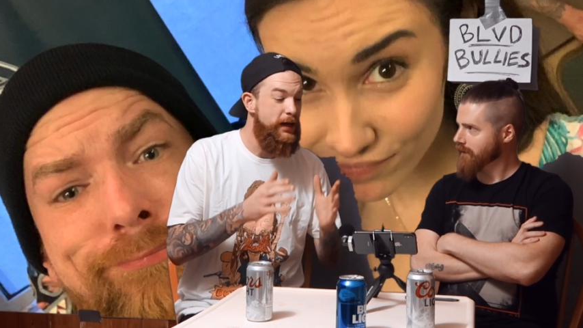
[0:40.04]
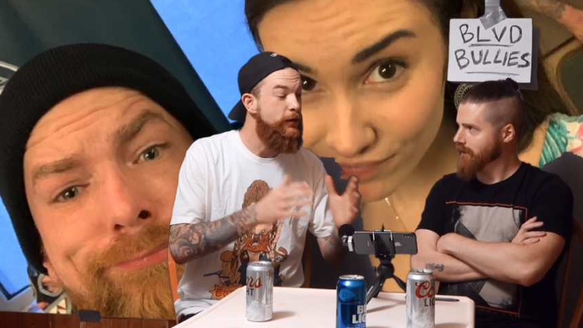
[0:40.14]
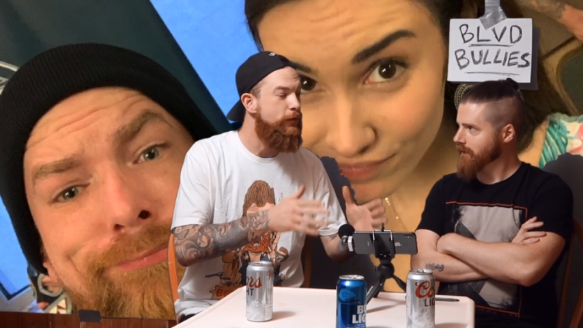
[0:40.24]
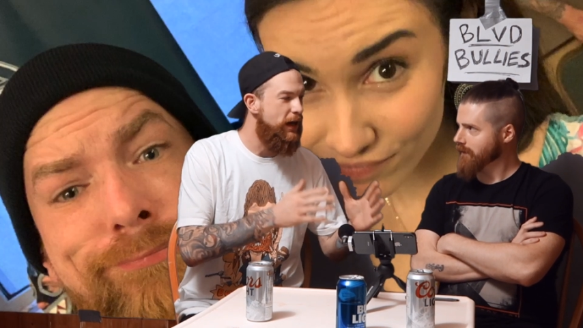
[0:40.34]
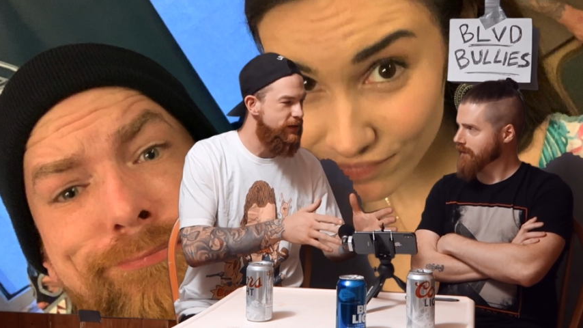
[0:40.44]

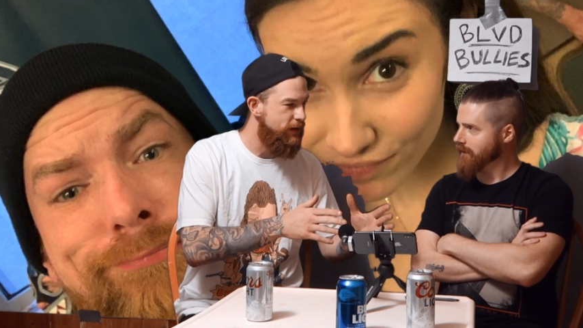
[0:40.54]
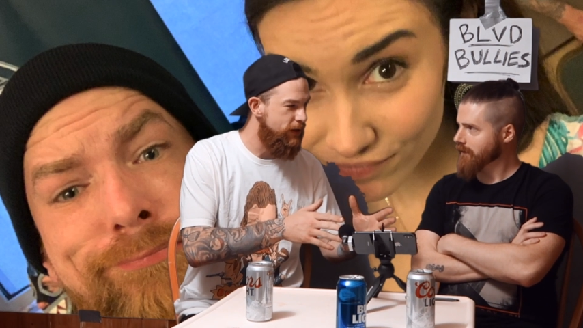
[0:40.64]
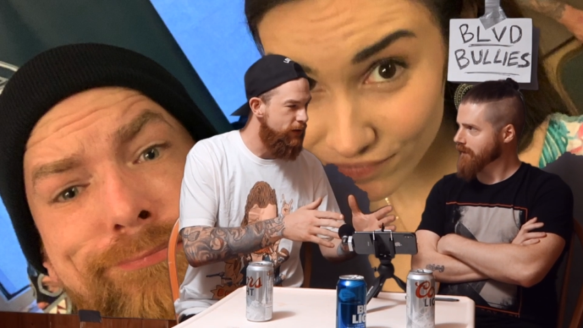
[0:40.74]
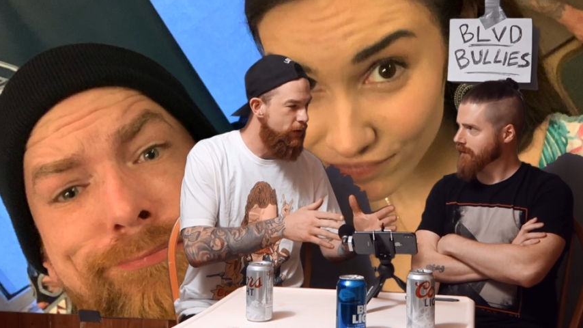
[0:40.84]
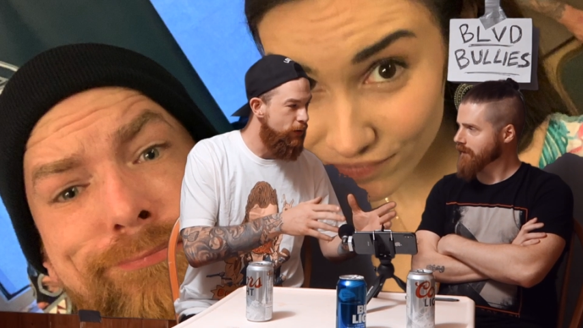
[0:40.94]
Speaker 1: in
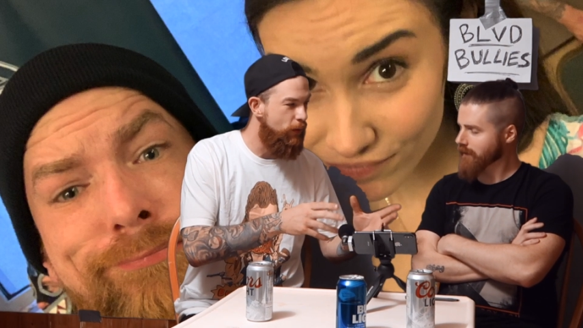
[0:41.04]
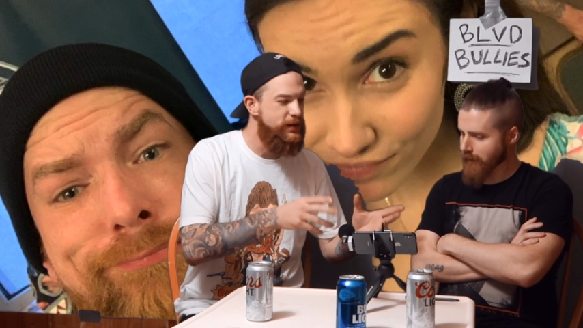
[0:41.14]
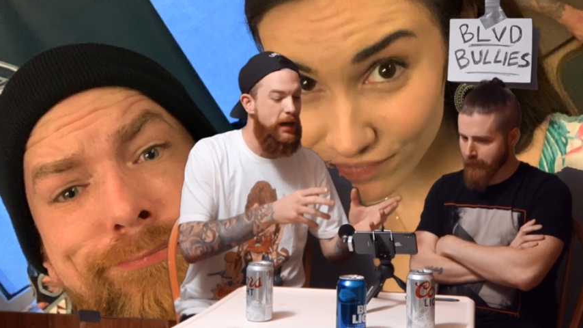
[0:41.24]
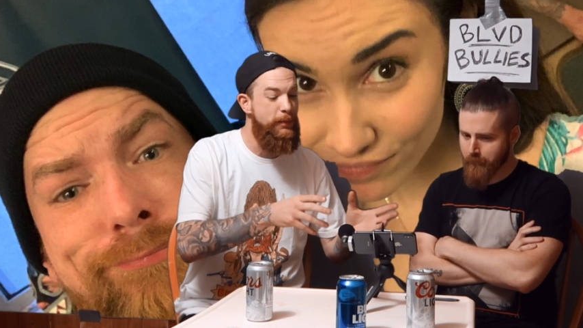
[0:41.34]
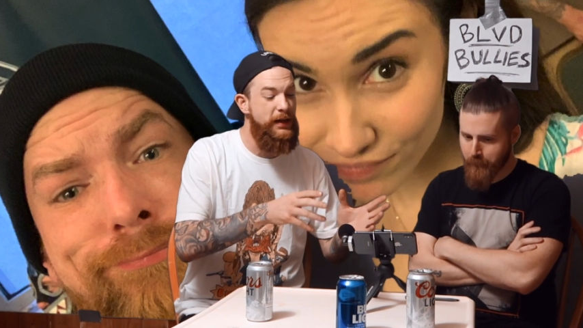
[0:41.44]
wrestling, what's
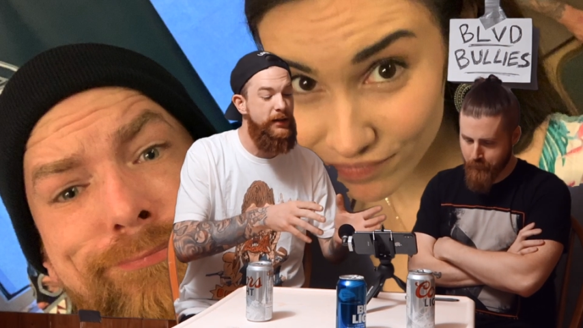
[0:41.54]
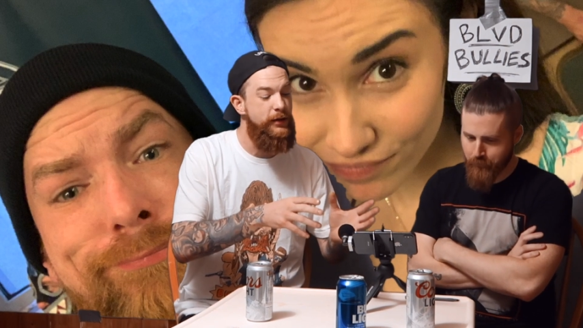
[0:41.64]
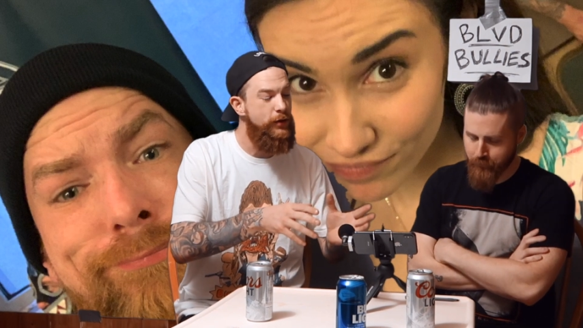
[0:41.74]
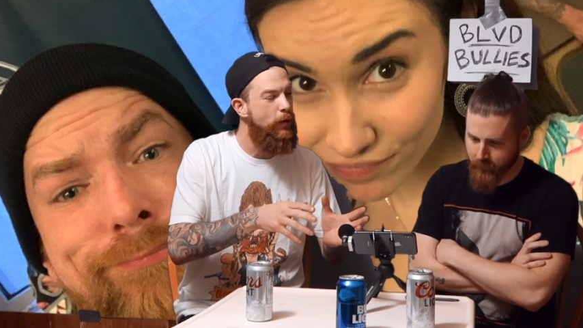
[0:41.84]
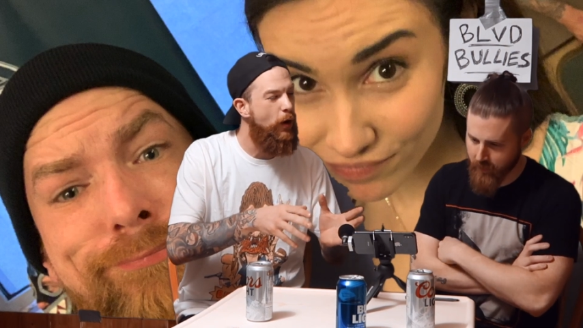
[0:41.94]
happening in the
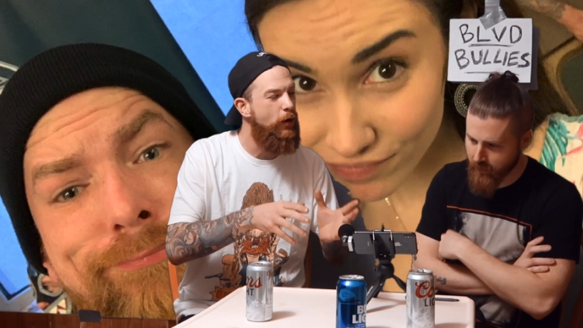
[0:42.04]
new